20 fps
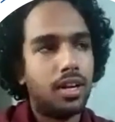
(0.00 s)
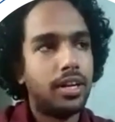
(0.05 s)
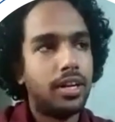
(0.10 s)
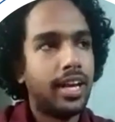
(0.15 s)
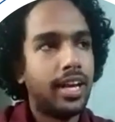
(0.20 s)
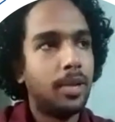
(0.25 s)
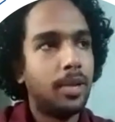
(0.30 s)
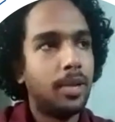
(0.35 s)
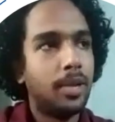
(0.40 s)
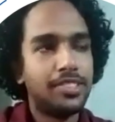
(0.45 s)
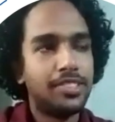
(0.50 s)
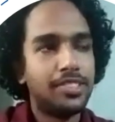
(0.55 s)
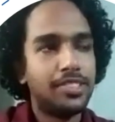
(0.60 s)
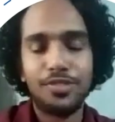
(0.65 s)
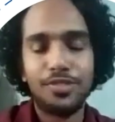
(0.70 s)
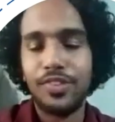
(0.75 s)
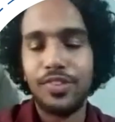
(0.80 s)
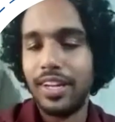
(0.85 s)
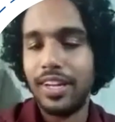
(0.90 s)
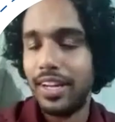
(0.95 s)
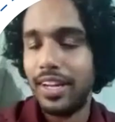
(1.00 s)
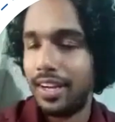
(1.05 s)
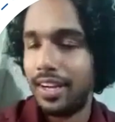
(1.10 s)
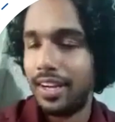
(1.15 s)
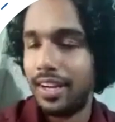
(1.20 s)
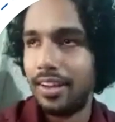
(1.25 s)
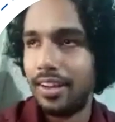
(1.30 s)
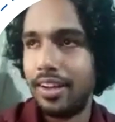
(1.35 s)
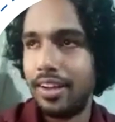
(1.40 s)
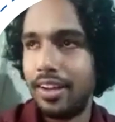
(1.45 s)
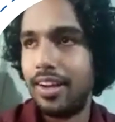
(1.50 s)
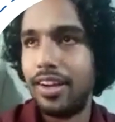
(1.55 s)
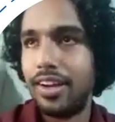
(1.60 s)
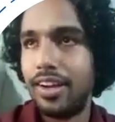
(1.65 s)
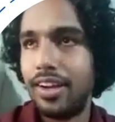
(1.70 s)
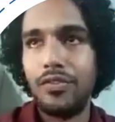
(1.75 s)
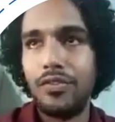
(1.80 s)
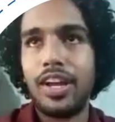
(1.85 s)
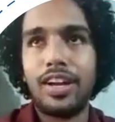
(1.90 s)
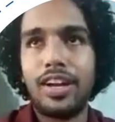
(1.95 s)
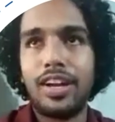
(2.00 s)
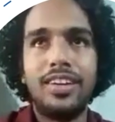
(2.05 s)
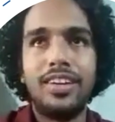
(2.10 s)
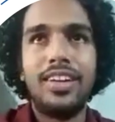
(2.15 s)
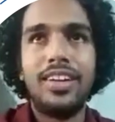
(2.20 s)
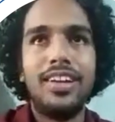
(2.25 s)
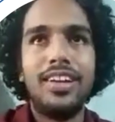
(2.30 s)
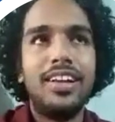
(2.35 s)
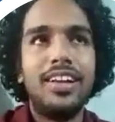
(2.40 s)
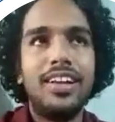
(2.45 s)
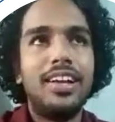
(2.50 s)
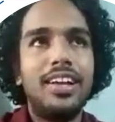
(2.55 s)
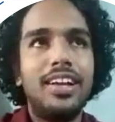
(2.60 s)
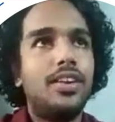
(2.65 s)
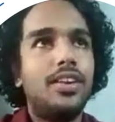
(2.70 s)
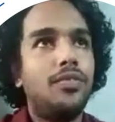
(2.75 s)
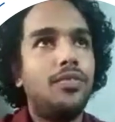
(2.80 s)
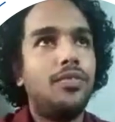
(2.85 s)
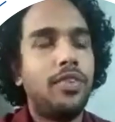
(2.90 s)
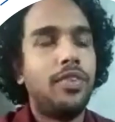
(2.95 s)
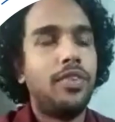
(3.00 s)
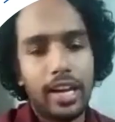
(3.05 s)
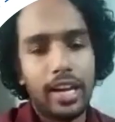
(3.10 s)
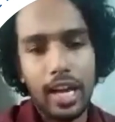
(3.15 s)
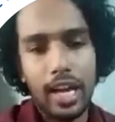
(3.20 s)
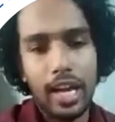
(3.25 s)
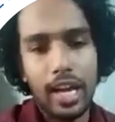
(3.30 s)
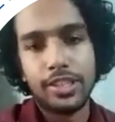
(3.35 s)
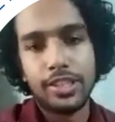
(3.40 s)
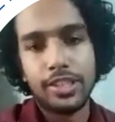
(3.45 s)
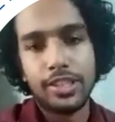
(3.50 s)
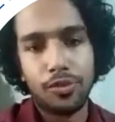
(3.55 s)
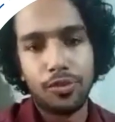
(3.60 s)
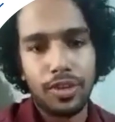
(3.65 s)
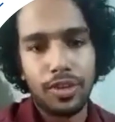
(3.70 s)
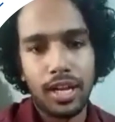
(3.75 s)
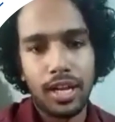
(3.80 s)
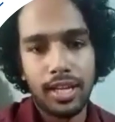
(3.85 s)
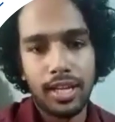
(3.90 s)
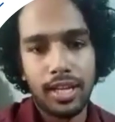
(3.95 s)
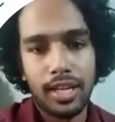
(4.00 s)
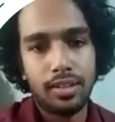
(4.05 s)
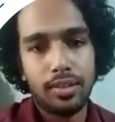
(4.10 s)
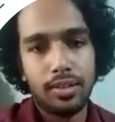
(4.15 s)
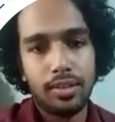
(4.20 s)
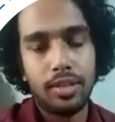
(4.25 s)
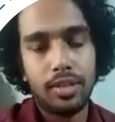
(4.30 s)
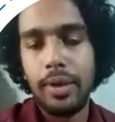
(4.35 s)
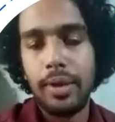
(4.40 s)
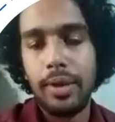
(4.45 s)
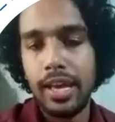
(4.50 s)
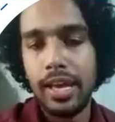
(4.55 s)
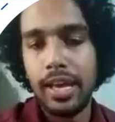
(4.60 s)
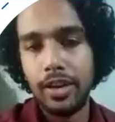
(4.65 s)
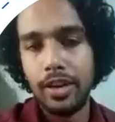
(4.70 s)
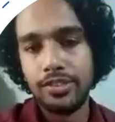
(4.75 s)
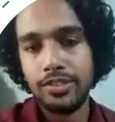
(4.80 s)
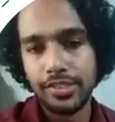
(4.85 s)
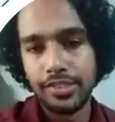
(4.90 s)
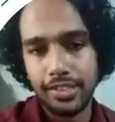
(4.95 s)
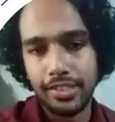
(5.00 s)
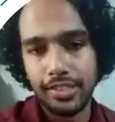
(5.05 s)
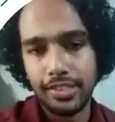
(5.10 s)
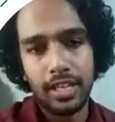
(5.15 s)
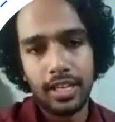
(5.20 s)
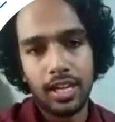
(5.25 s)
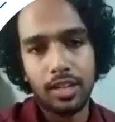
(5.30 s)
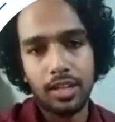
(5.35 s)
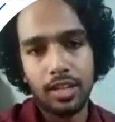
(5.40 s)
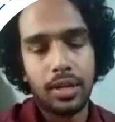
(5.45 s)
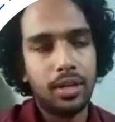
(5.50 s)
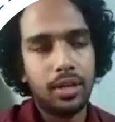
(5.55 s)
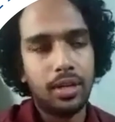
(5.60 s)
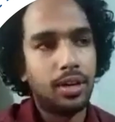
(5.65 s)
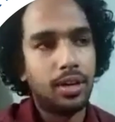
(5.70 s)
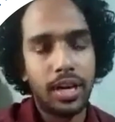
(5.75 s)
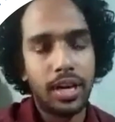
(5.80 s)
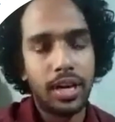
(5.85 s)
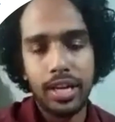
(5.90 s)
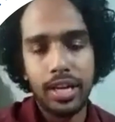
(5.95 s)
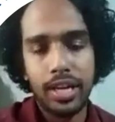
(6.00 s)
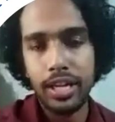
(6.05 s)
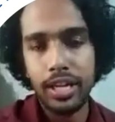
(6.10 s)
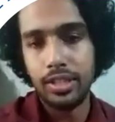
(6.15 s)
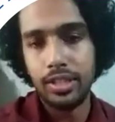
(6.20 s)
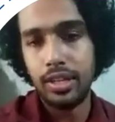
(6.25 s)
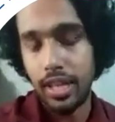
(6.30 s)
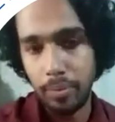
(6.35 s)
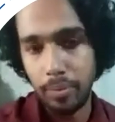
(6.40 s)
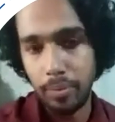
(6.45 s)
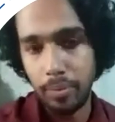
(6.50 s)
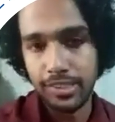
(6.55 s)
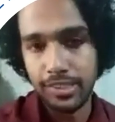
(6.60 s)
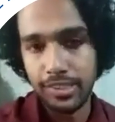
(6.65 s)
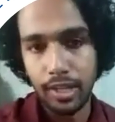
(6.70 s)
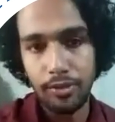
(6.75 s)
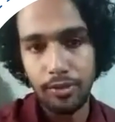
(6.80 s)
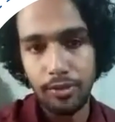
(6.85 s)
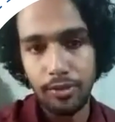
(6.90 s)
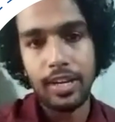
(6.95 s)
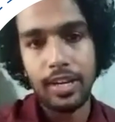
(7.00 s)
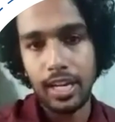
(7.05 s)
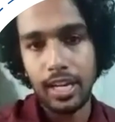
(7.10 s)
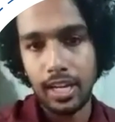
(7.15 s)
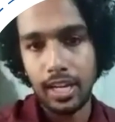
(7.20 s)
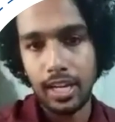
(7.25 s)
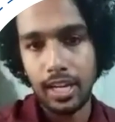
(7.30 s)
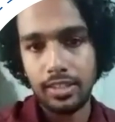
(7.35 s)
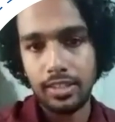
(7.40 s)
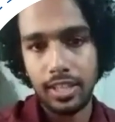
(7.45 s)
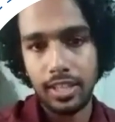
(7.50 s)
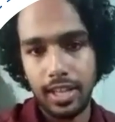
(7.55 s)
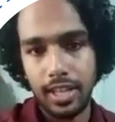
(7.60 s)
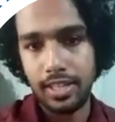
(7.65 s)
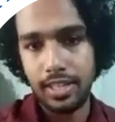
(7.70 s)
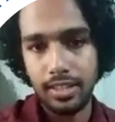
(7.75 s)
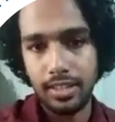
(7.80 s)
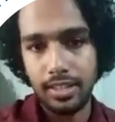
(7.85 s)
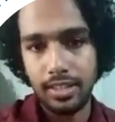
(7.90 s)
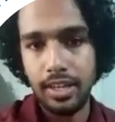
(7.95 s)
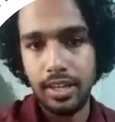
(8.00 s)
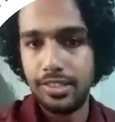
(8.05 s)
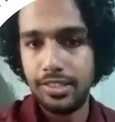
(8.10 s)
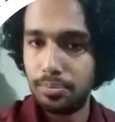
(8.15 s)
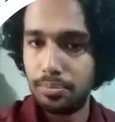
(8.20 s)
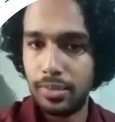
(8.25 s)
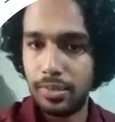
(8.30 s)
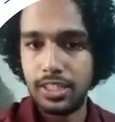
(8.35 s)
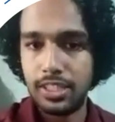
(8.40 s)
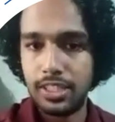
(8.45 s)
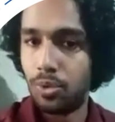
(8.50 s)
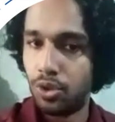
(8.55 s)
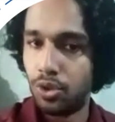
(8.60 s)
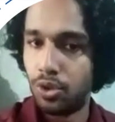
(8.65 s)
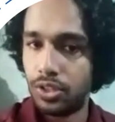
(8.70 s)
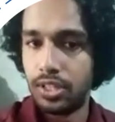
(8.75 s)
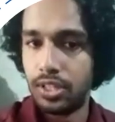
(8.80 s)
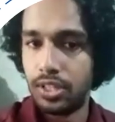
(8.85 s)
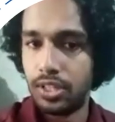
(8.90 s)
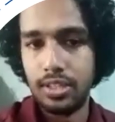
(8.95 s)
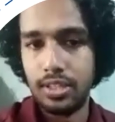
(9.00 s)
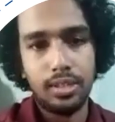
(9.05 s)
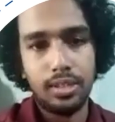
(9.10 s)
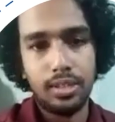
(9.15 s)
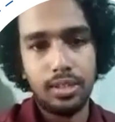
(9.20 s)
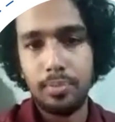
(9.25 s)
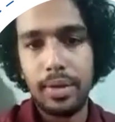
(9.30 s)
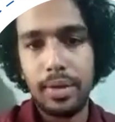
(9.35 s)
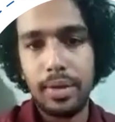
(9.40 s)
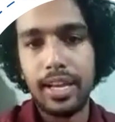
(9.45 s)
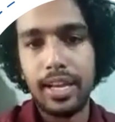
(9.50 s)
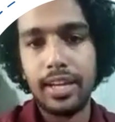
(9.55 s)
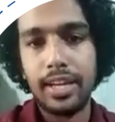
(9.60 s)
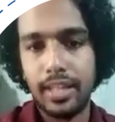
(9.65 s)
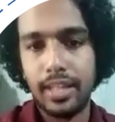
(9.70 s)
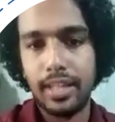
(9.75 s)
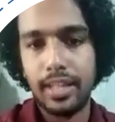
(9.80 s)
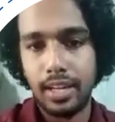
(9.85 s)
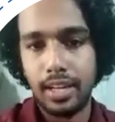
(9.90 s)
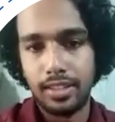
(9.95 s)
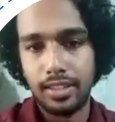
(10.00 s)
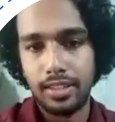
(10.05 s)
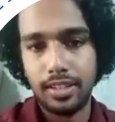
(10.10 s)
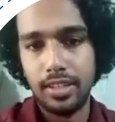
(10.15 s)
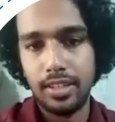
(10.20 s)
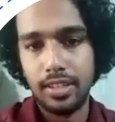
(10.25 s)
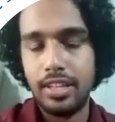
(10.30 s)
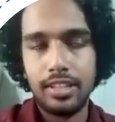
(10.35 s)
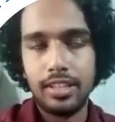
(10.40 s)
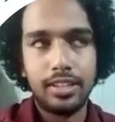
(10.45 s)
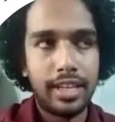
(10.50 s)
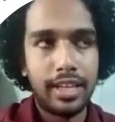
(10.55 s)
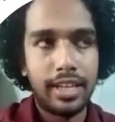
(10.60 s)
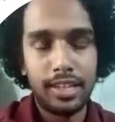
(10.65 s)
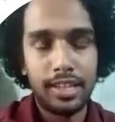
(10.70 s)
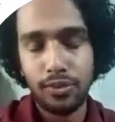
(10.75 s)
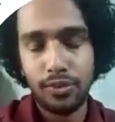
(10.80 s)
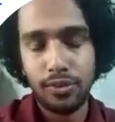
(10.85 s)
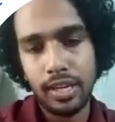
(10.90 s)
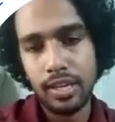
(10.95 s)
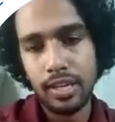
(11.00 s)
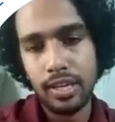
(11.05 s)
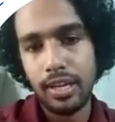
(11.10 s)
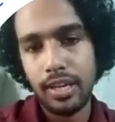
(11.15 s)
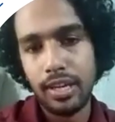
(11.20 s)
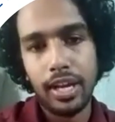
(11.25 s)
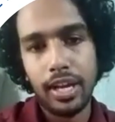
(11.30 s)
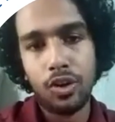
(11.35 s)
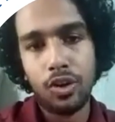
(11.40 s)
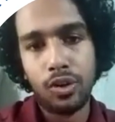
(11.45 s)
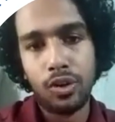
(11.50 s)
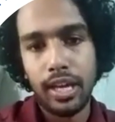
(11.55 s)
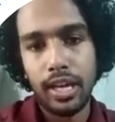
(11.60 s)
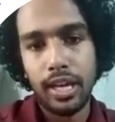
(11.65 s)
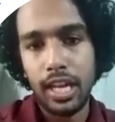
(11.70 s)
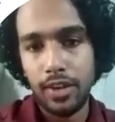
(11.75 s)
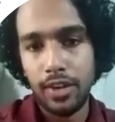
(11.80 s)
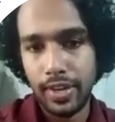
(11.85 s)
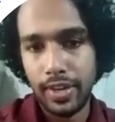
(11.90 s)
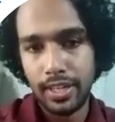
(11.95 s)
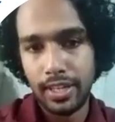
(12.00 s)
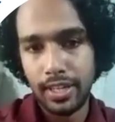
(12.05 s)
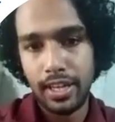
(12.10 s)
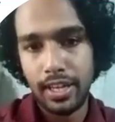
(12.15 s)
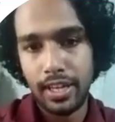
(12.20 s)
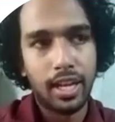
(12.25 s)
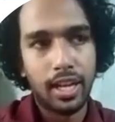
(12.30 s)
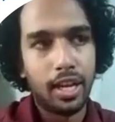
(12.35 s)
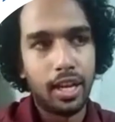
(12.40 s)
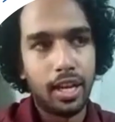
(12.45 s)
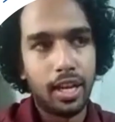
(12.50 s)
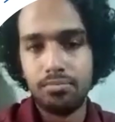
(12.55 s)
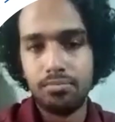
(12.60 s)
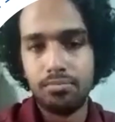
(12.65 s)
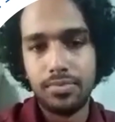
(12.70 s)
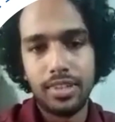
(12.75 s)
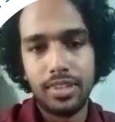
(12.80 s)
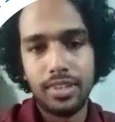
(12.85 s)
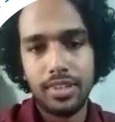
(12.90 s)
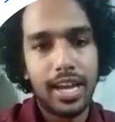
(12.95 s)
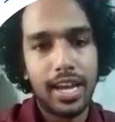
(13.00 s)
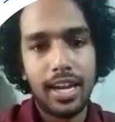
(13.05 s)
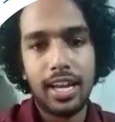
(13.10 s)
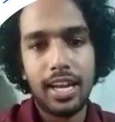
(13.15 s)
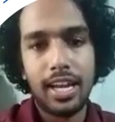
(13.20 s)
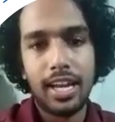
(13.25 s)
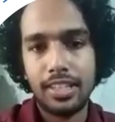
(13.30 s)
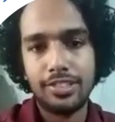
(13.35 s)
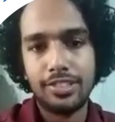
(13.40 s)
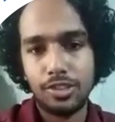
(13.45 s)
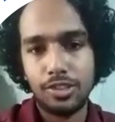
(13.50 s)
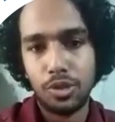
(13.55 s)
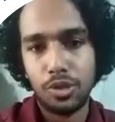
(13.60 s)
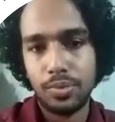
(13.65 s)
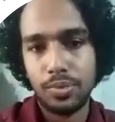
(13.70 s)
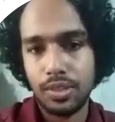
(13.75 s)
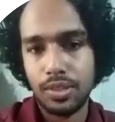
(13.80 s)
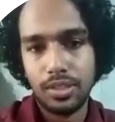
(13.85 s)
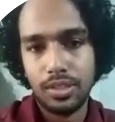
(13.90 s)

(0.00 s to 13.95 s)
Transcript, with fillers: Daily business we need, uh, we are, we have a set of targets. The bank gives us a target, but I, I myself have a target. It's much above the banking target. That's why I got elevated and I'm handling this job.